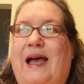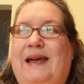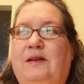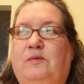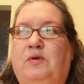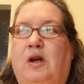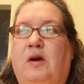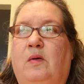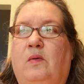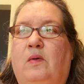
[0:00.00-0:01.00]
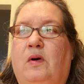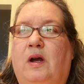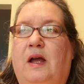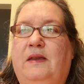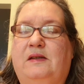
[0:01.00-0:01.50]
I don't know.
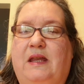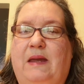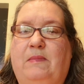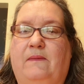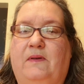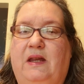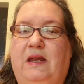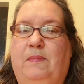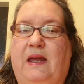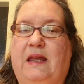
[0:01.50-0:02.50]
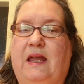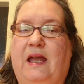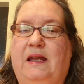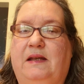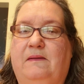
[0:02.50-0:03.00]
And this came off of eBay,
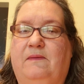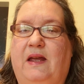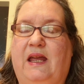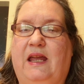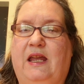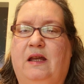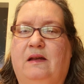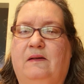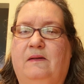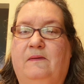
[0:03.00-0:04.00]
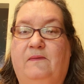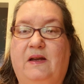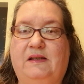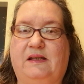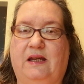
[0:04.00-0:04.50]
kind of a
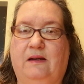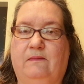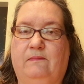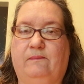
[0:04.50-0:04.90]
fuzzy